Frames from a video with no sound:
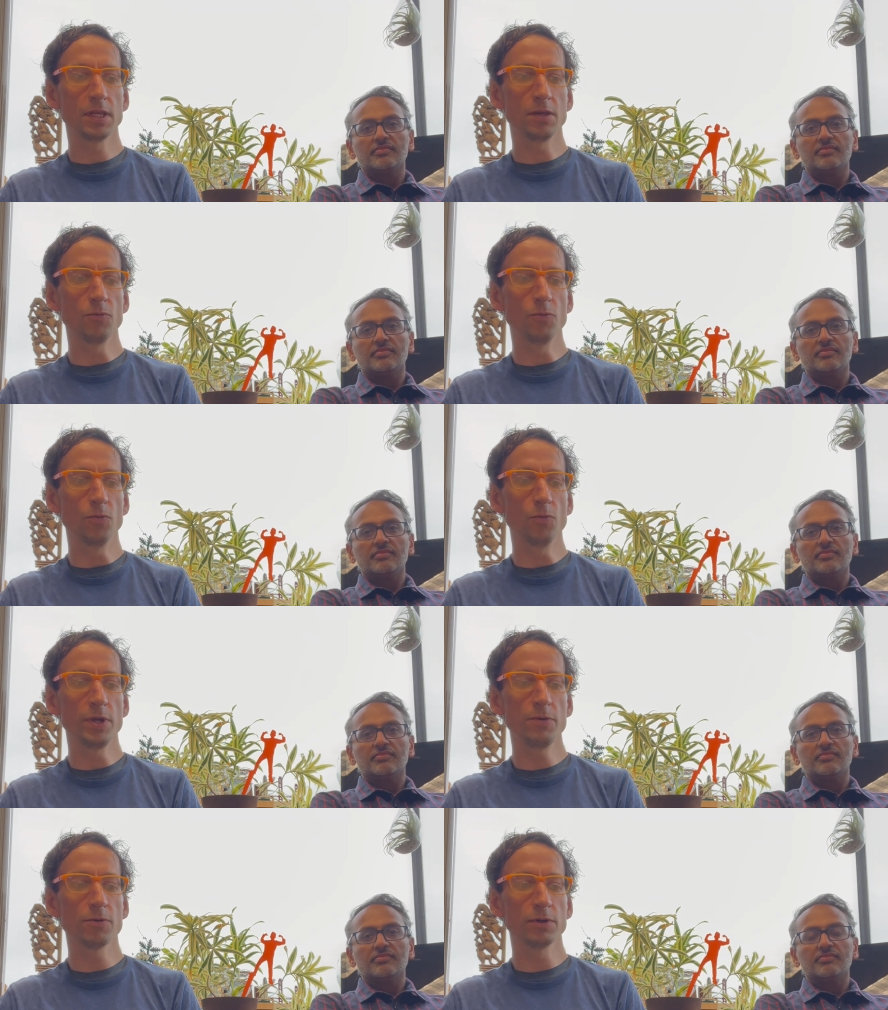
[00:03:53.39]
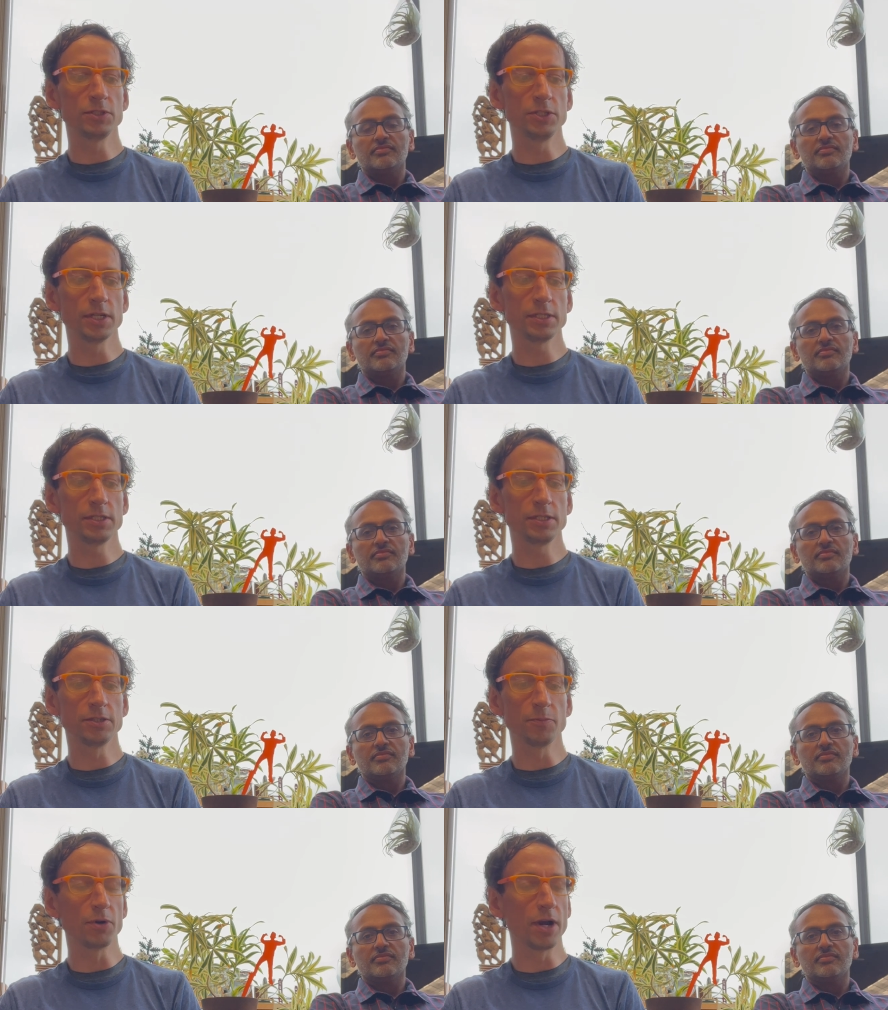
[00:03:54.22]
Speaker 1: we were just
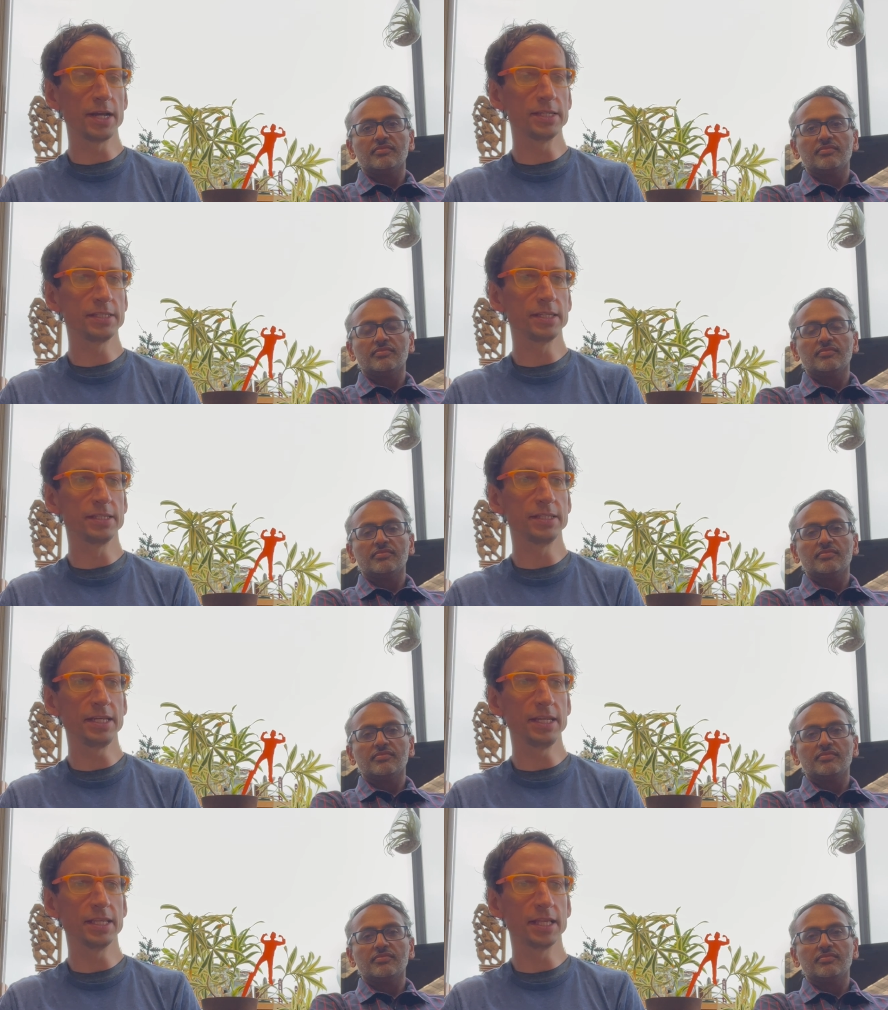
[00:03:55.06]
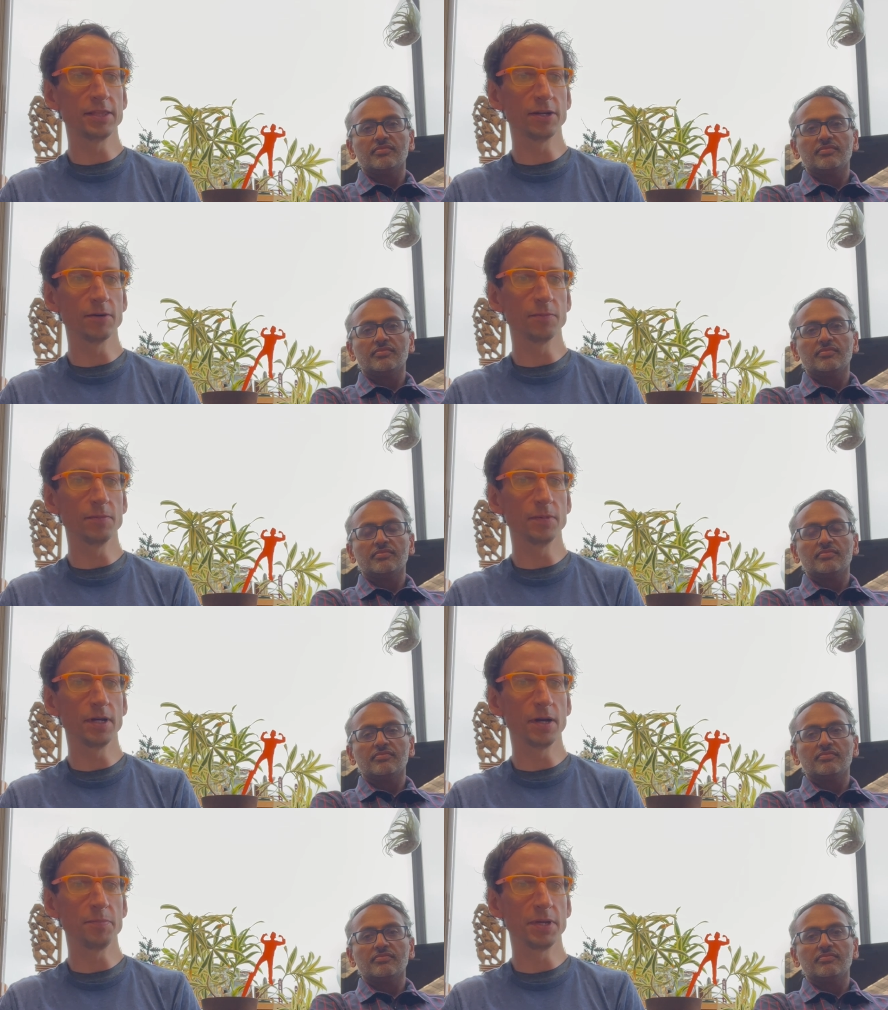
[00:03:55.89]
surprised to see that there
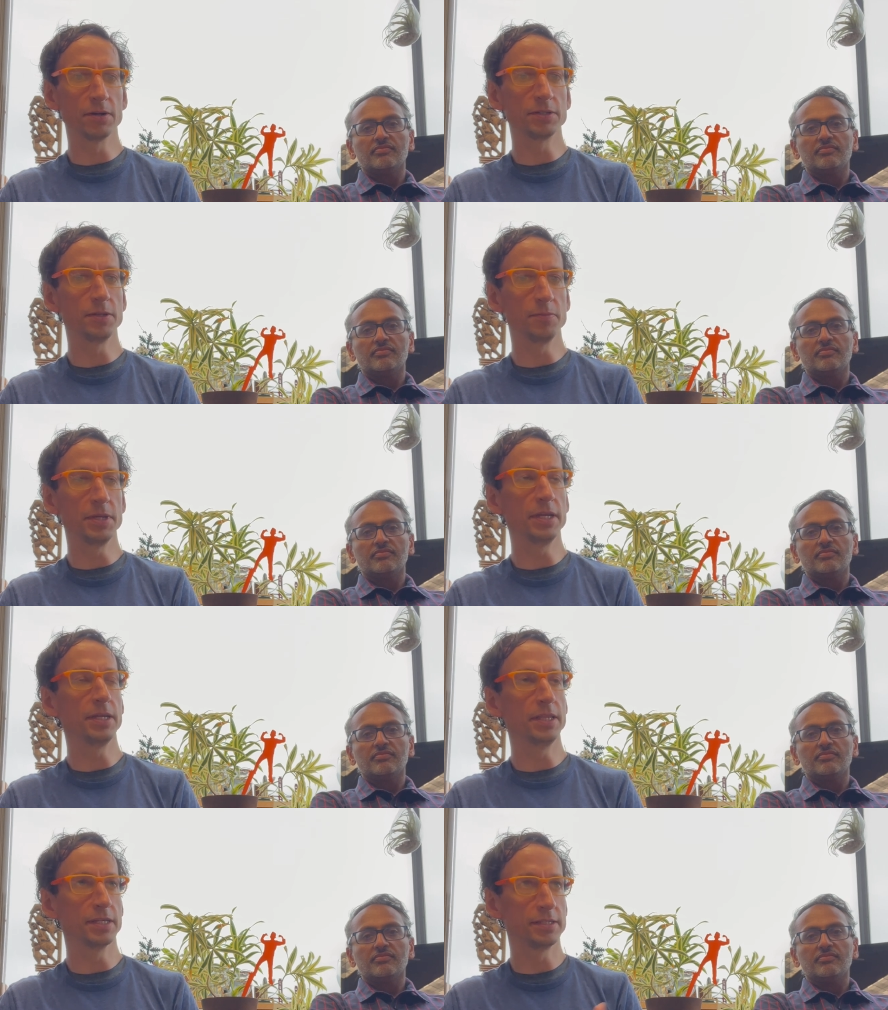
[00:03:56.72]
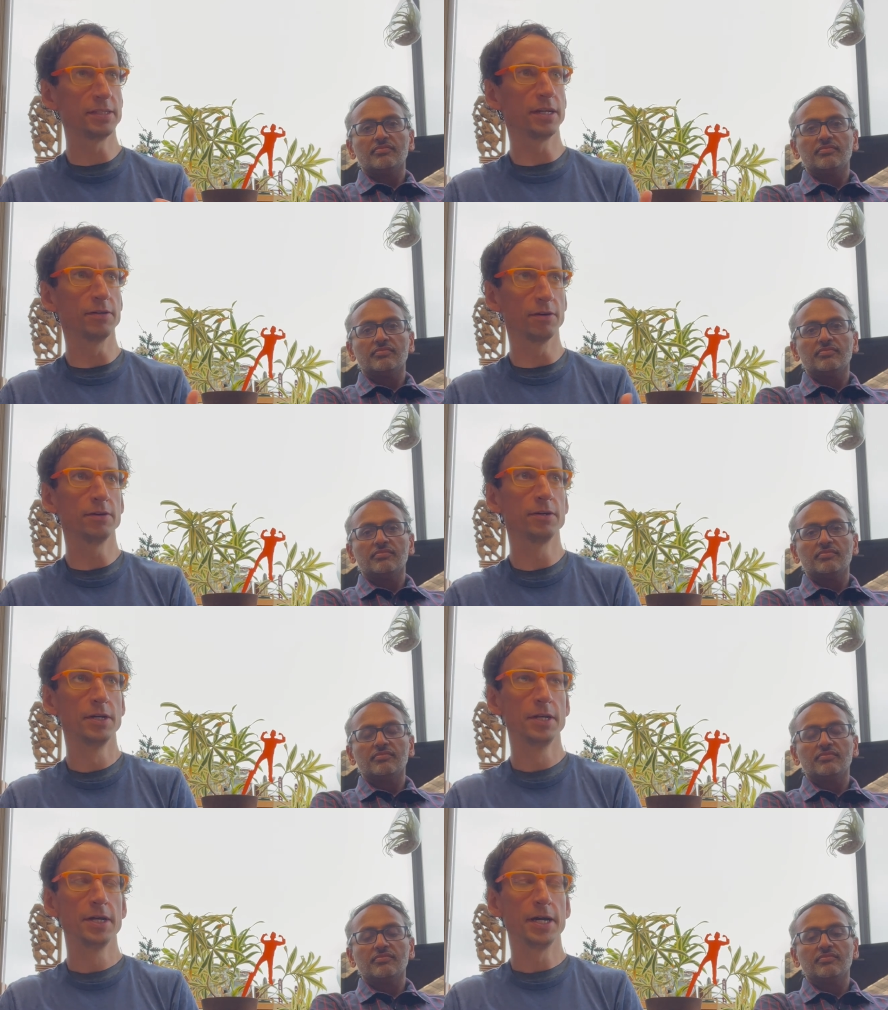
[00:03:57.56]
appeared to be this signal
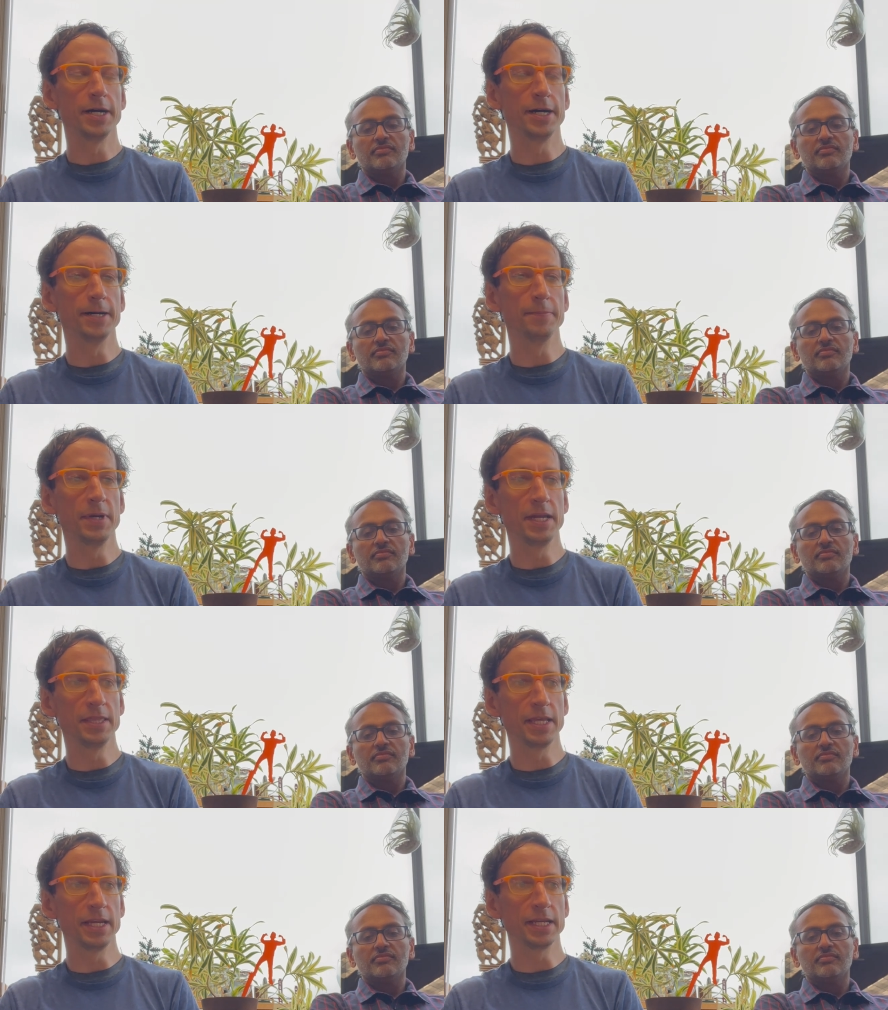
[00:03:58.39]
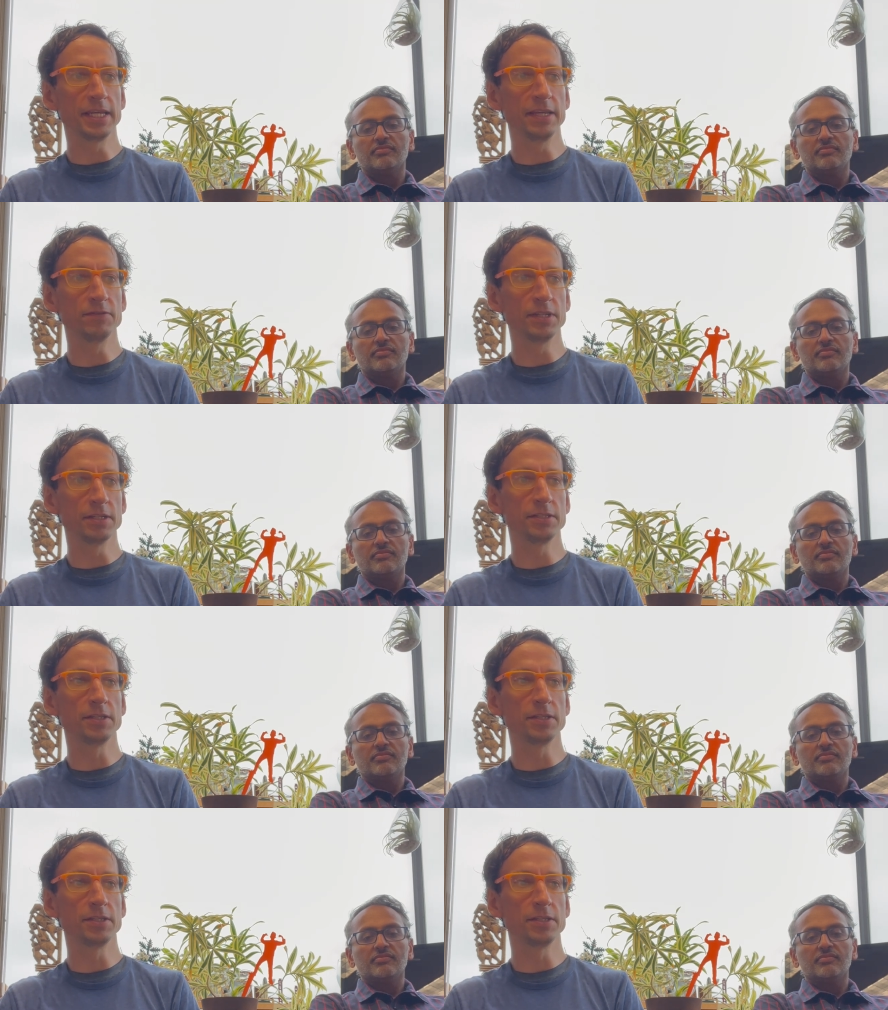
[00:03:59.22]
um, and that it gives us